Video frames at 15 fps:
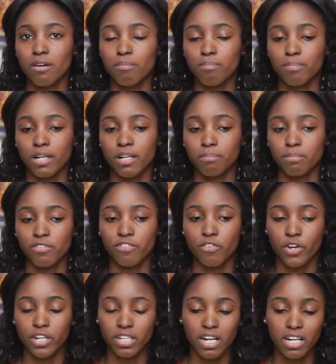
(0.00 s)
But before
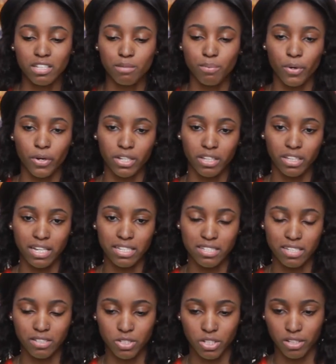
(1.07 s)
he got deported, I
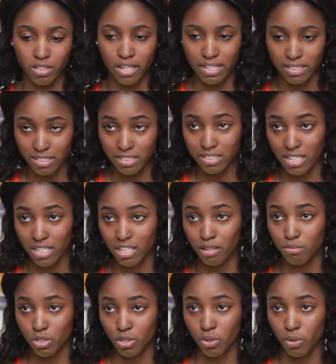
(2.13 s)
did take him
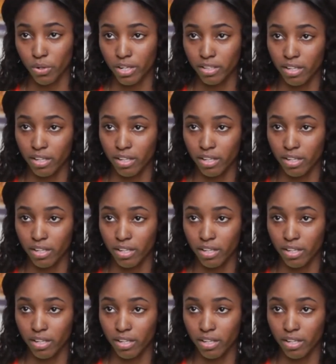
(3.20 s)
to court,